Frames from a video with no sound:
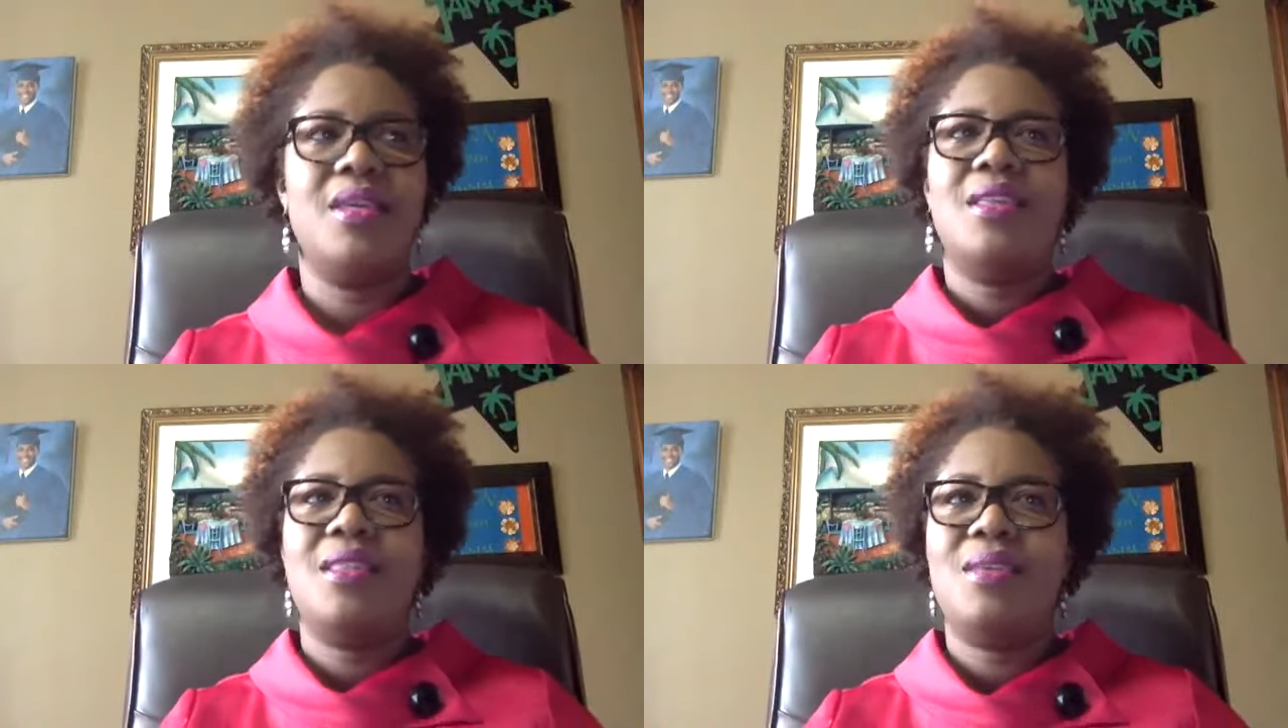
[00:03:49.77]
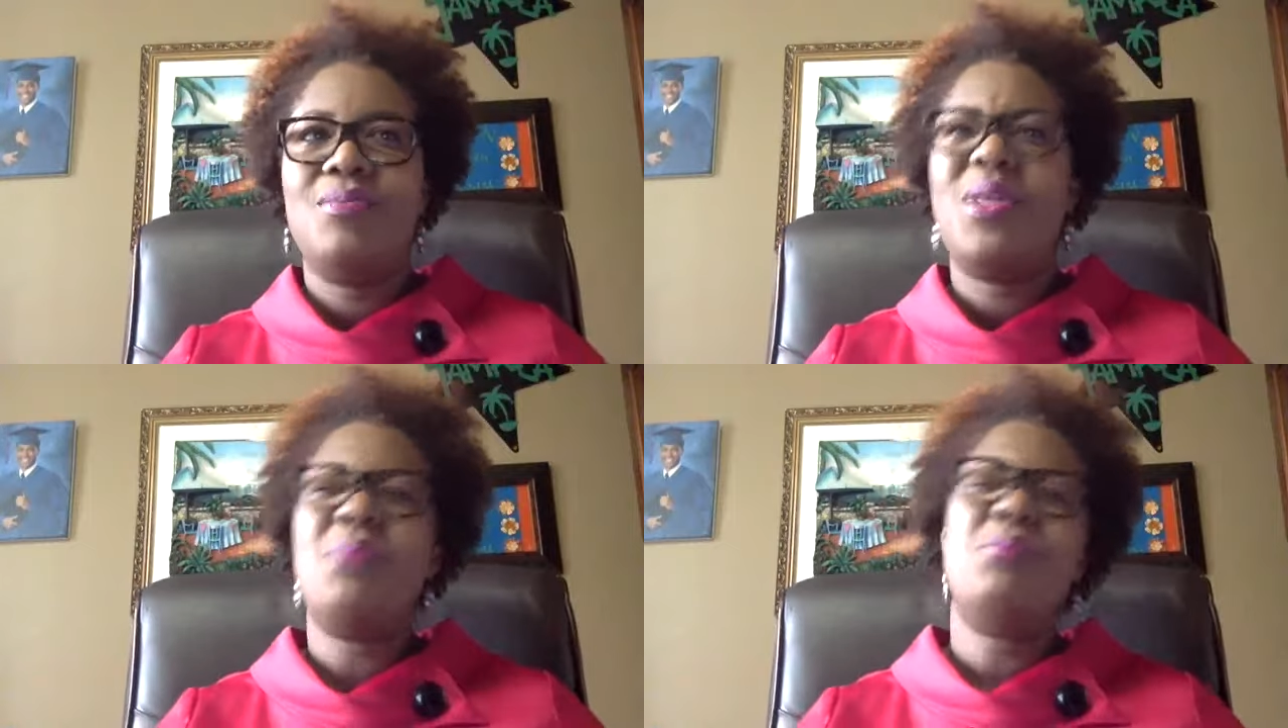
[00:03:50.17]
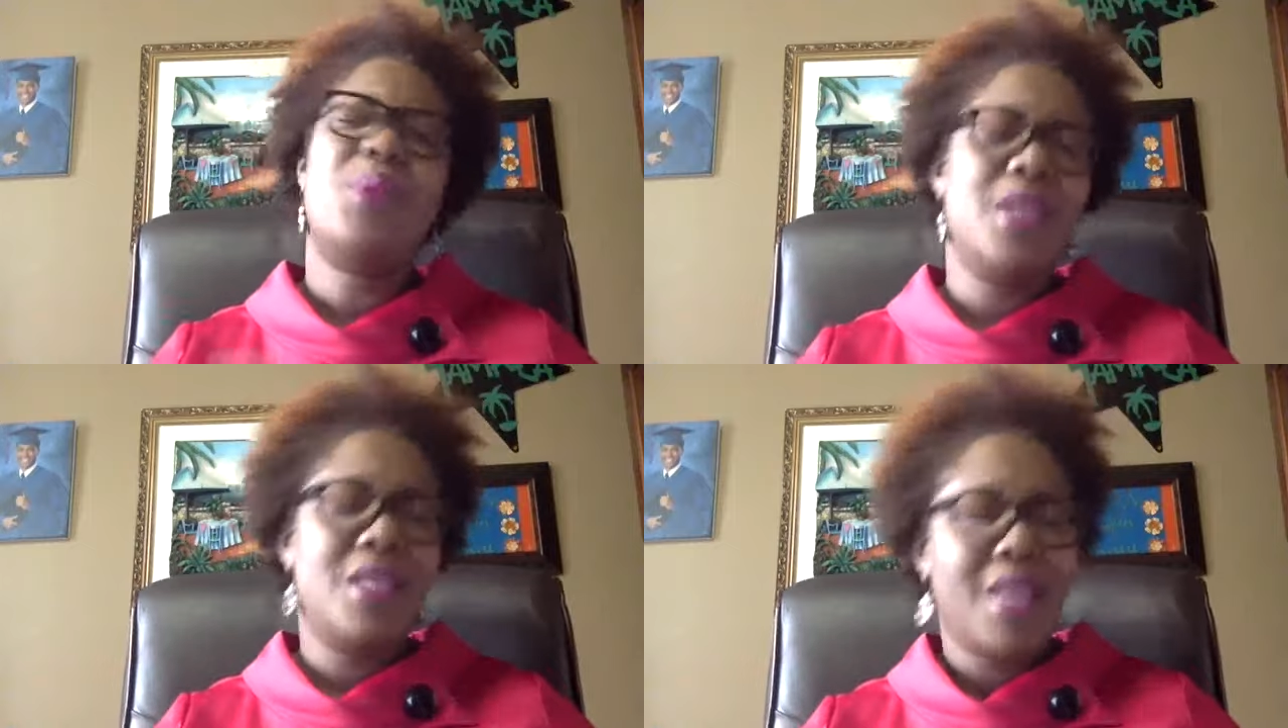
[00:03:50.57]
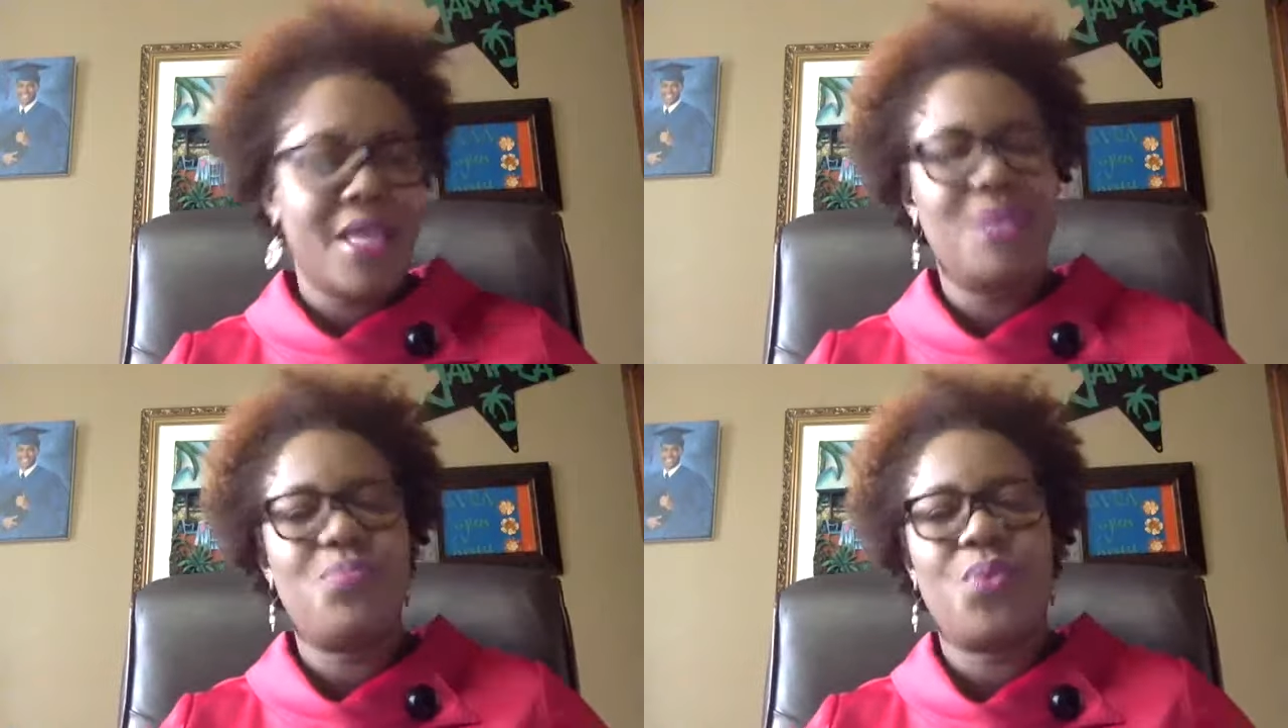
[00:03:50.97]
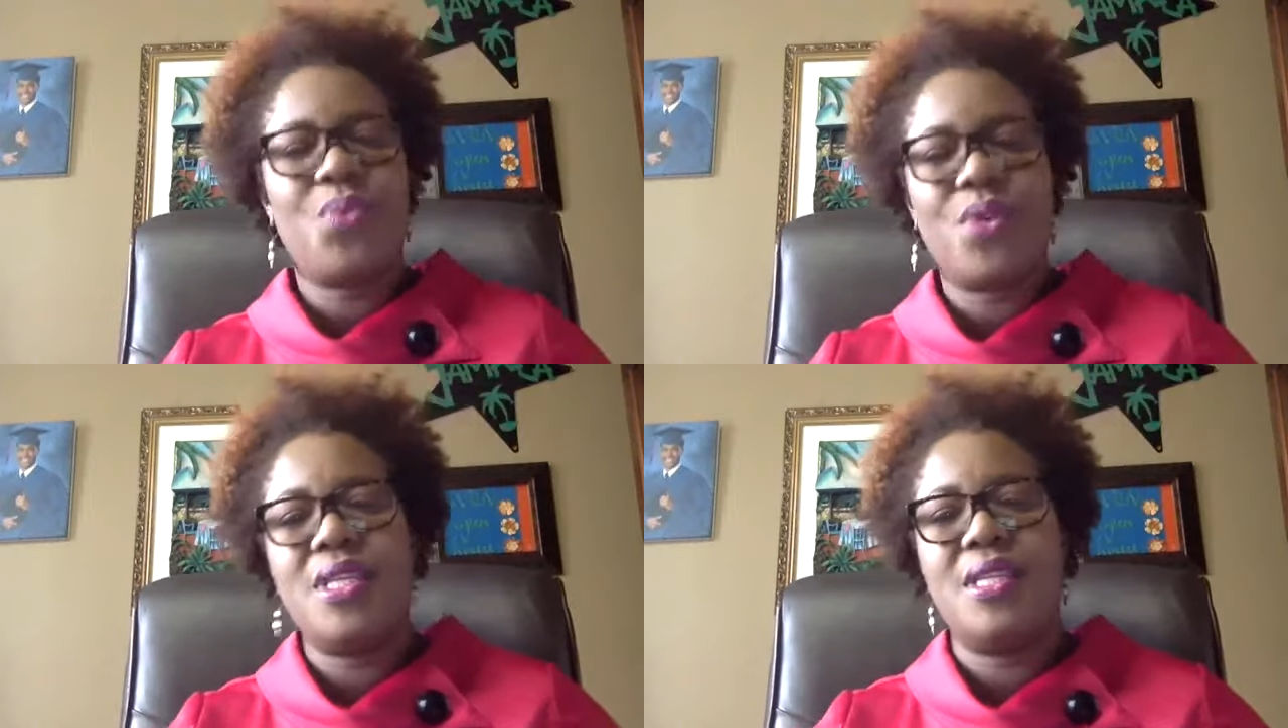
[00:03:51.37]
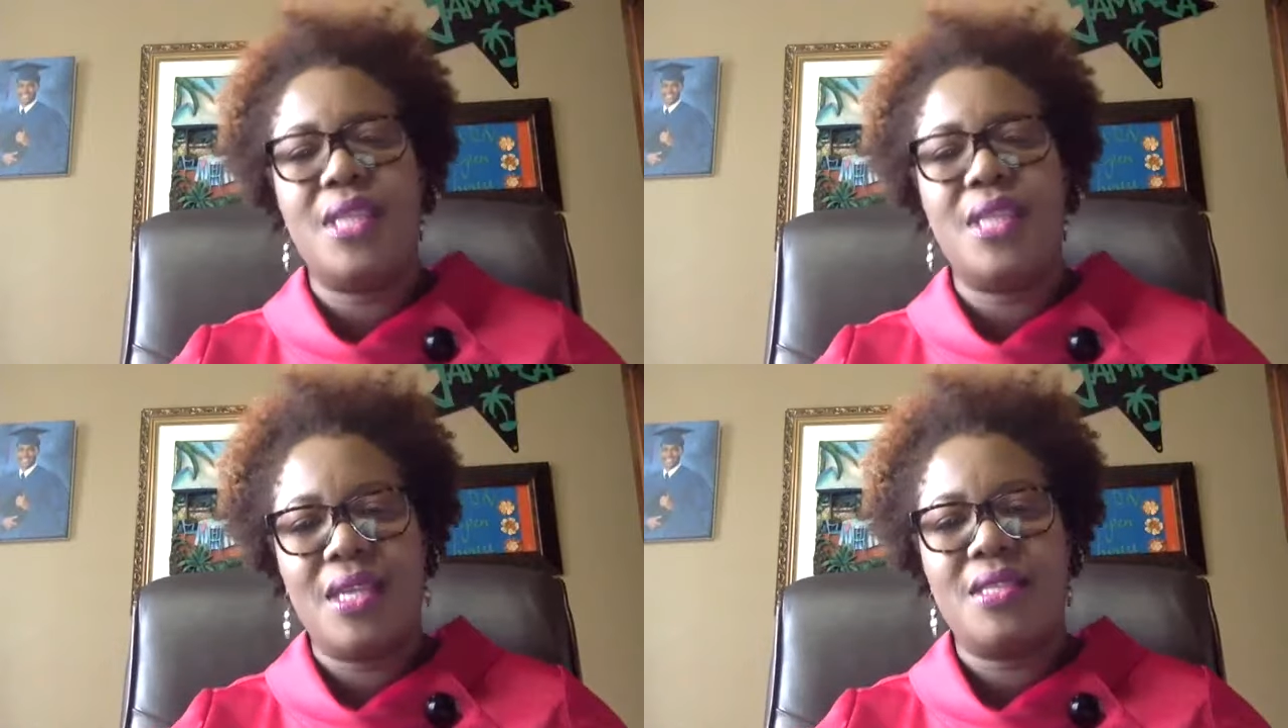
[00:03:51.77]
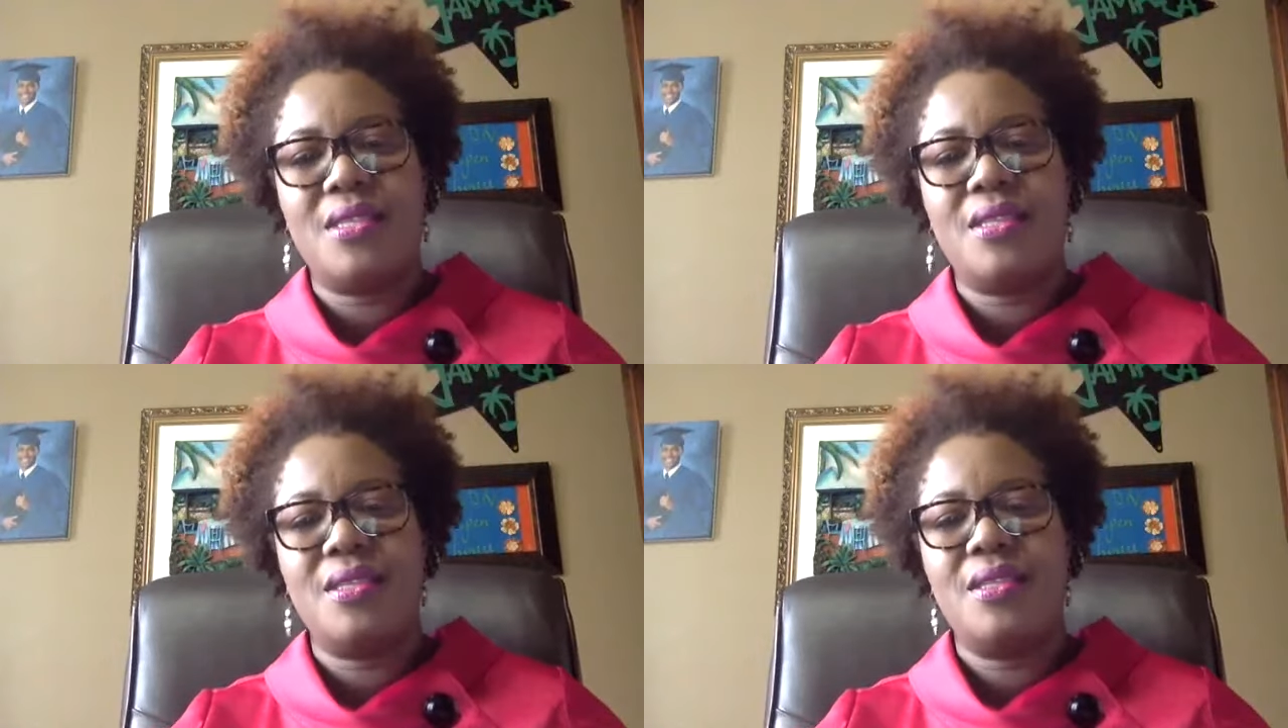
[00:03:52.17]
The money, that's important, yes,